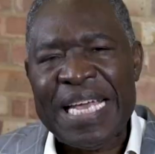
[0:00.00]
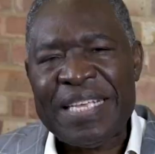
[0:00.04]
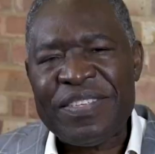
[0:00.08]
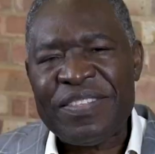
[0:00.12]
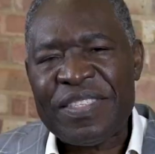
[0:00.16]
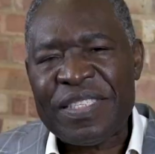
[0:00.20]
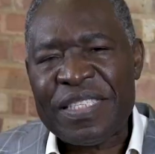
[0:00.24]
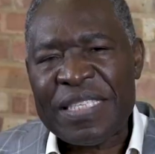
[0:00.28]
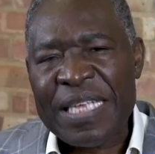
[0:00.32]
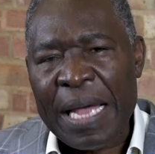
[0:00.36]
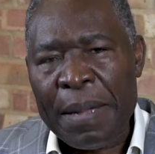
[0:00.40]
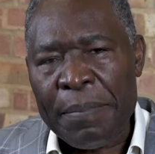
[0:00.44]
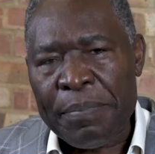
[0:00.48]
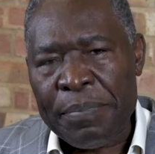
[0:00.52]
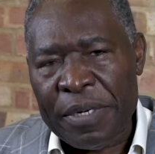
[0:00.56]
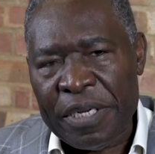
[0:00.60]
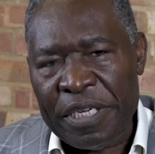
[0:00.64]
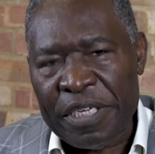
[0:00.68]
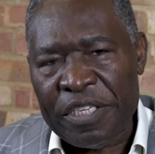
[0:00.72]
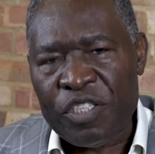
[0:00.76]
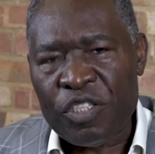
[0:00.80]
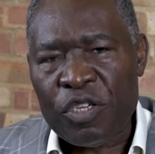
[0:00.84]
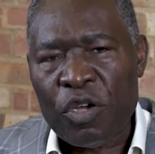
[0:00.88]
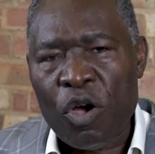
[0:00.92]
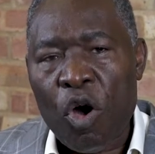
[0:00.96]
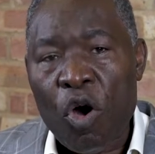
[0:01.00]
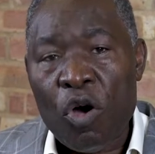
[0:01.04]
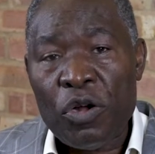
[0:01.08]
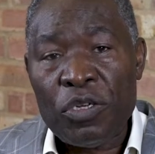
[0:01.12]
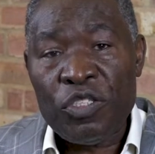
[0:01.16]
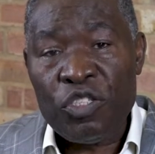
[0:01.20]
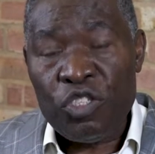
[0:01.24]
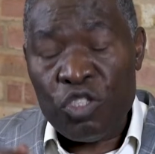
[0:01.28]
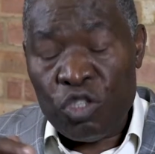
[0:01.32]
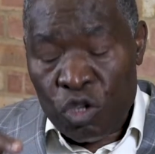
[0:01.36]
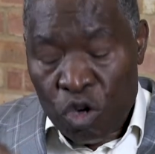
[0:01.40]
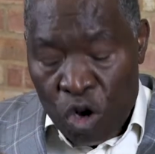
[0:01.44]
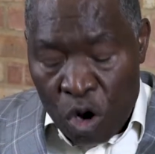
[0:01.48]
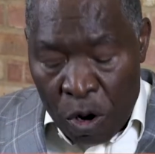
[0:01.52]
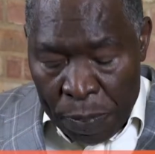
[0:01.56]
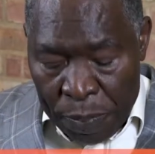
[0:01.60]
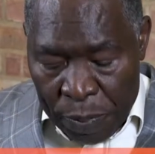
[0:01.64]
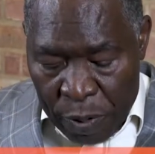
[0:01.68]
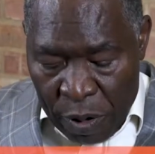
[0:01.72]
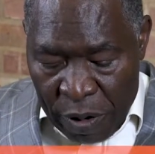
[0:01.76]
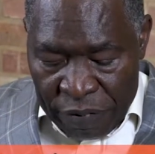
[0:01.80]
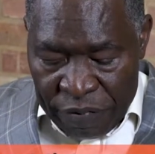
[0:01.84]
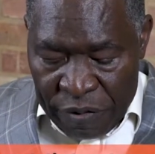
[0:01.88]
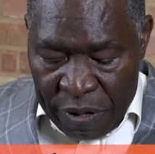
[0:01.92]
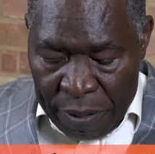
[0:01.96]
established on
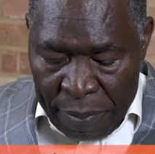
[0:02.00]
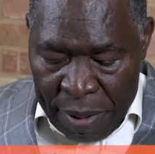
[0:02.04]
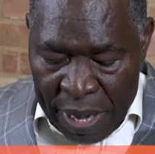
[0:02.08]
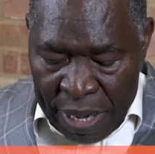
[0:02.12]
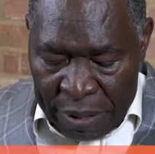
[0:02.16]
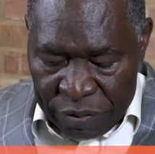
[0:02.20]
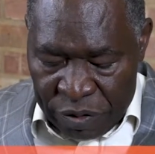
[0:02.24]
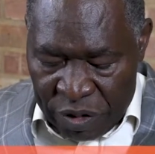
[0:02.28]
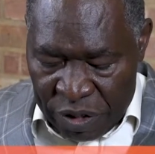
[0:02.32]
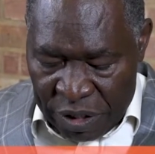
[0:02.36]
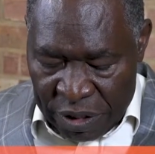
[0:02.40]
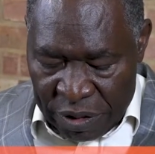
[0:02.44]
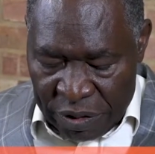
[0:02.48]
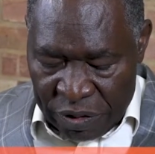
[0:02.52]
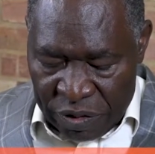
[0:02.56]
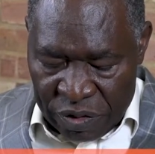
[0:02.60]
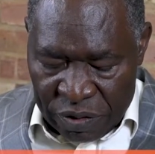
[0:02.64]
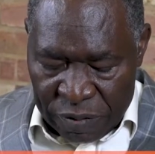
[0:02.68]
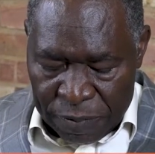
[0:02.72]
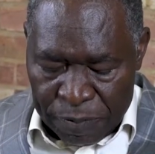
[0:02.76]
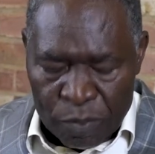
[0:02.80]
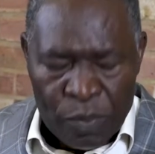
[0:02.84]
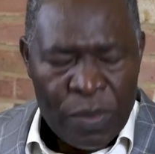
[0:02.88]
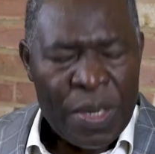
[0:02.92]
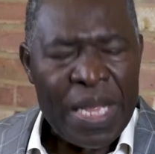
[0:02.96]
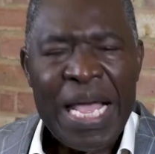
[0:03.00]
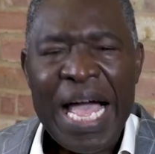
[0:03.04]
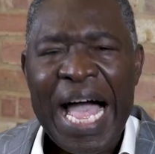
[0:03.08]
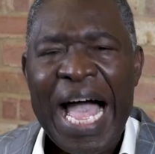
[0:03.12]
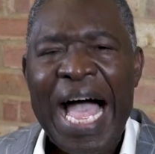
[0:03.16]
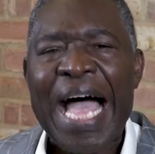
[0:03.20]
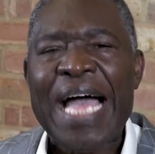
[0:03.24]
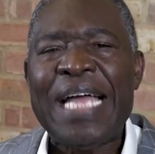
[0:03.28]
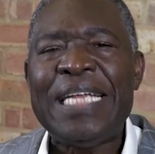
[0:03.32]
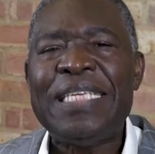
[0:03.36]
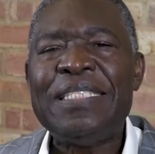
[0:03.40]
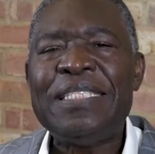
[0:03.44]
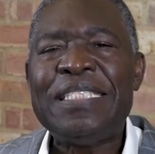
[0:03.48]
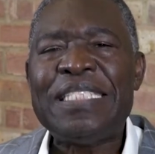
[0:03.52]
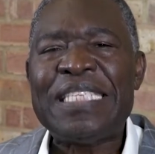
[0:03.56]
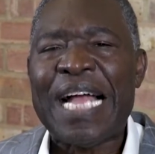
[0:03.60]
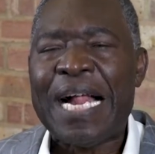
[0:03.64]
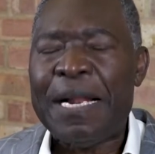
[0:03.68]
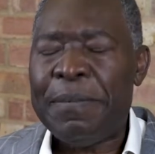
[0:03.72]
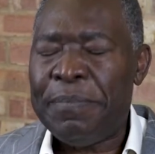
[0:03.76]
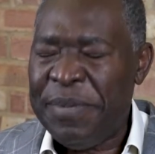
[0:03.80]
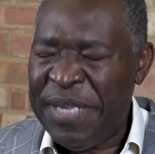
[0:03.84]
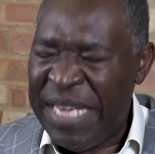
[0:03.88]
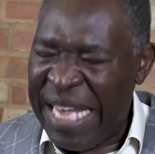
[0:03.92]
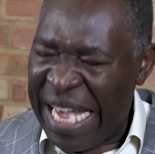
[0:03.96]
top of the mountains and
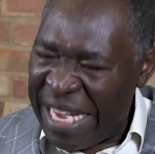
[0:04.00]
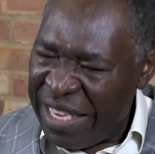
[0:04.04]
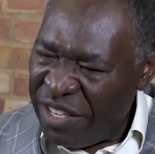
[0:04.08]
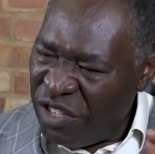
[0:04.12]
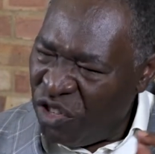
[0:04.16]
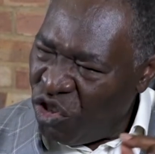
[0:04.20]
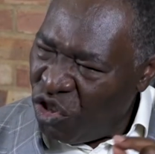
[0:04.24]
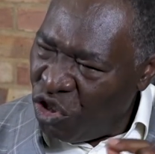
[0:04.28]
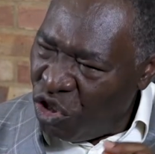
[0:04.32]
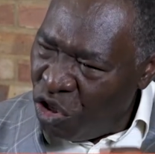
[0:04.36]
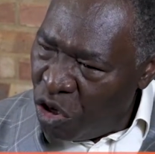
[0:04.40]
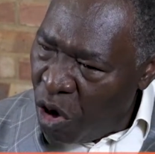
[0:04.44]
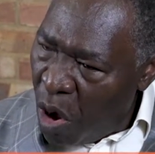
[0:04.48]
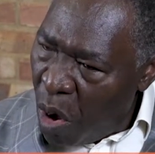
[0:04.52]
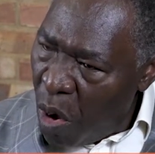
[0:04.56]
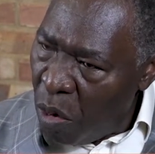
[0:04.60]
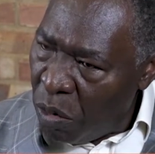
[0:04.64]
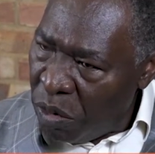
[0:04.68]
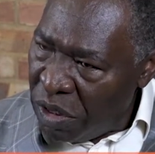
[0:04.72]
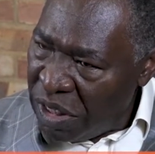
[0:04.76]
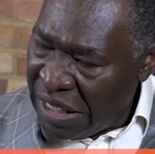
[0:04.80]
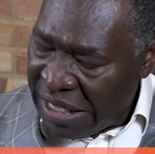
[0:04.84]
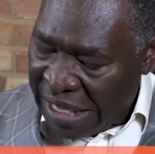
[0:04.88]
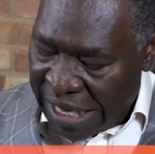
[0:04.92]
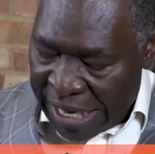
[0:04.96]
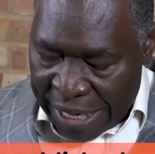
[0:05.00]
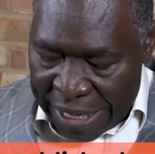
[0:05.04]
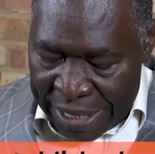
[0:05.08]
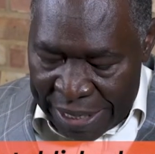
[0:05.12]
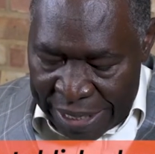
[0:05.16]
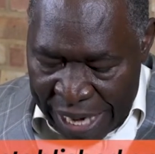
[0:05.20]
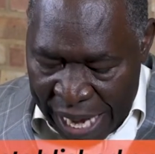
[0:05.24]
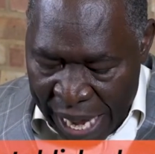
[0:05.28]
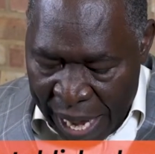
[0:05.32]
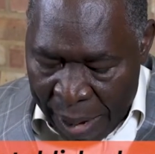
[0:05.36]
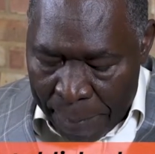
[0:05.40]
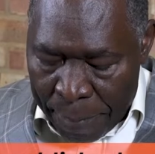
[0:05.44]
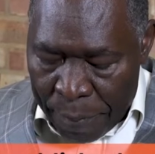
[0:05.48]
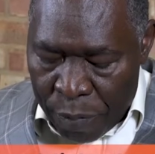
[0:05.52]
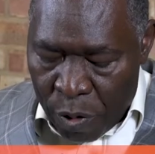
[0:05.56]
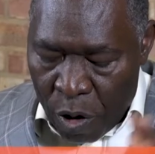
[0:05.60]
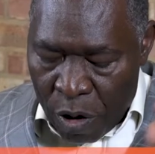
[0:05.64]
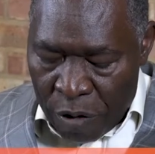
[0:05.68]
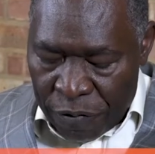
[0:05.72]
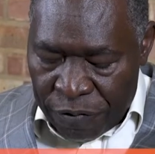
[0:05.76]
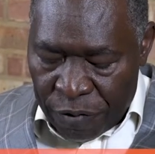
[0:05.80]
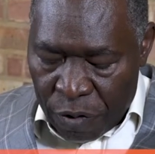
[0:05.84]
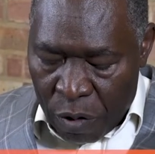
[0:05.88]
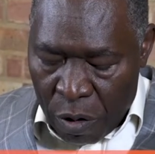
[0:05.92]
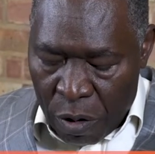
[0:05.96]
shall be exalted
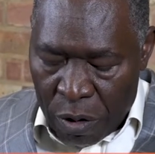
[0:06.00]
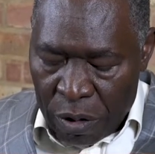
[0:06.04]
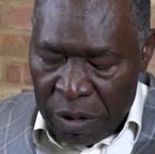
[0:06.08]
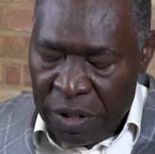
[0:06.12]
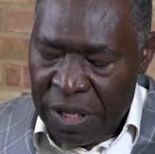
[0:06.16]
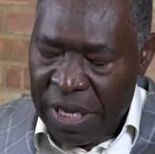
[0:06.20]
above all